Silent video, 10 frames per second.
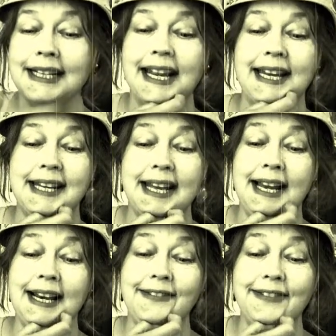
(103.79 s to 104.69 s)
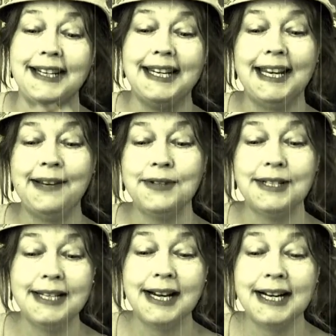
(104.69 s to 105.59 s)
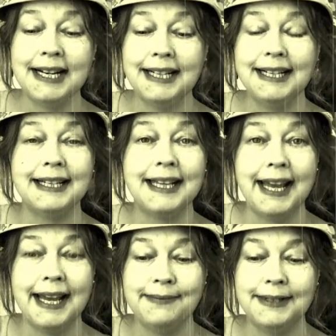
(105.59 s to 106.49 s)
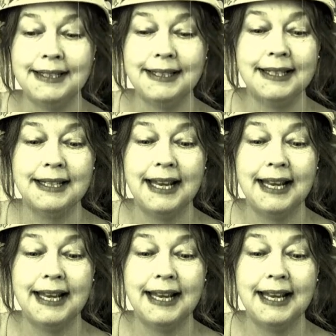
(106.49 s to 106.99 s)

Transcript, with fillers: and the elephant, he was dar, and the camels,